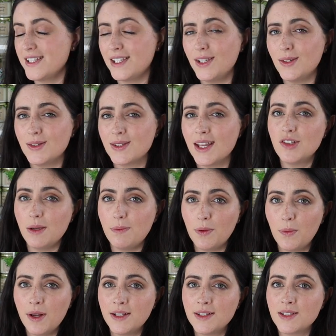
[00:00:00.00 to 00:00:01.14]
to use cheaper
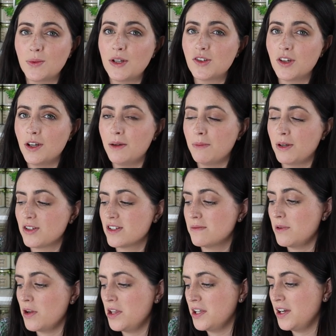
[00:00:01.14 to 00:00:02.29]
ones which are much
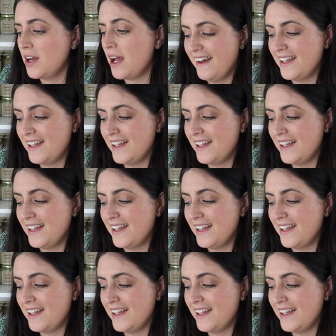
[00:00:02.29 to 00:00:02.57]
smaller